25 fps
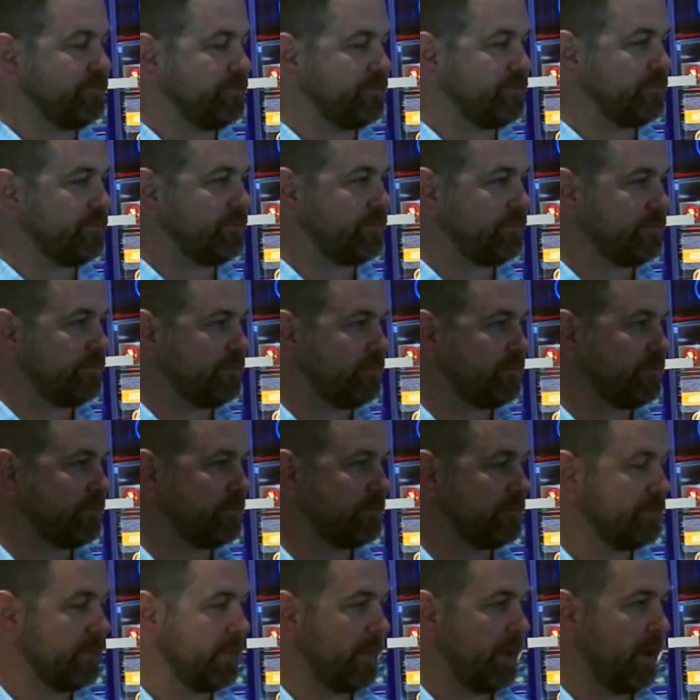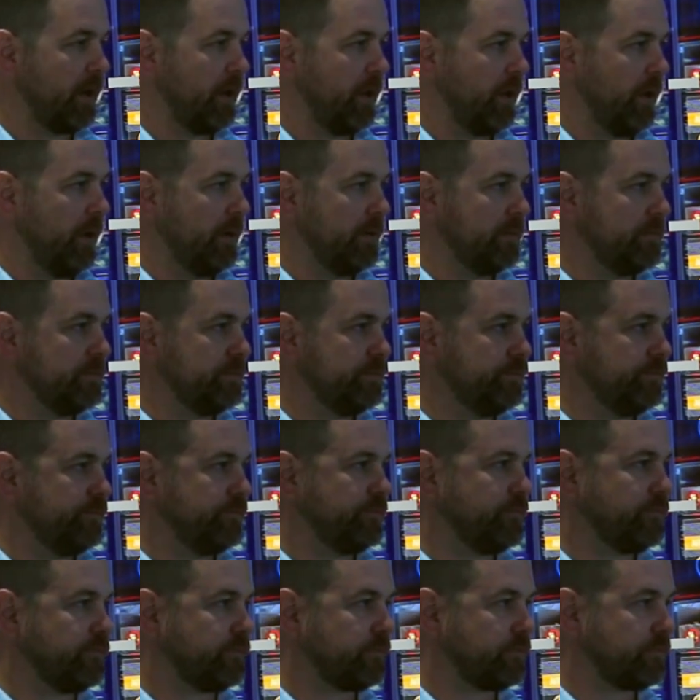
And how is it? So this